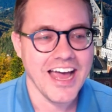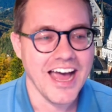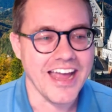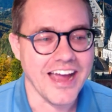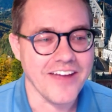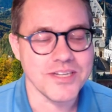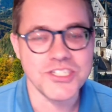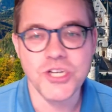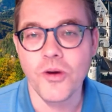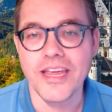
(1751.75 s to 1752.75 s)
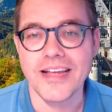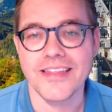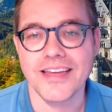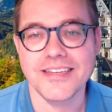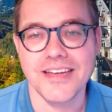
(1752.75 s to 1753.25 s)
I, I've been joking
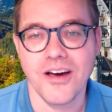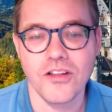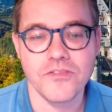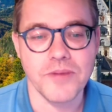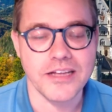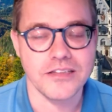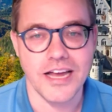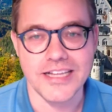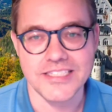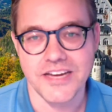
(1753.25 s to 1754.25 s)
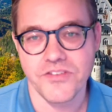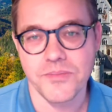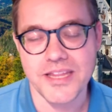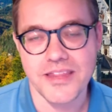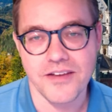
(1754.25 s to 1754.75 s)
that uh, all of my clients and
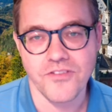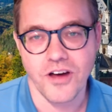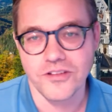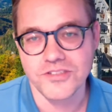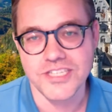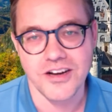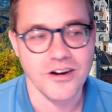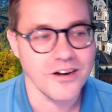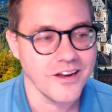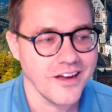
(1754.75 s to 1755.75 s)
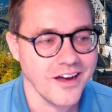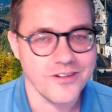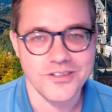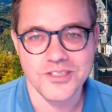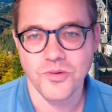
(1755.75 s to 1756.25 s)
everybody that follows in our one
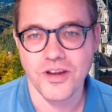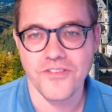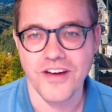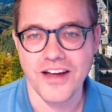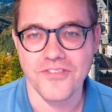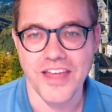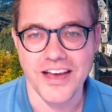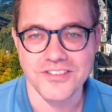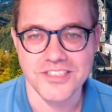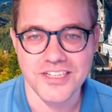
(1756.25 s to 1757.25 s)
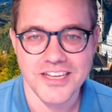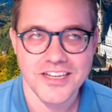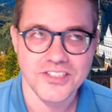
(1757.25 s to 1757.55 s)
hundred twenty-five thousand,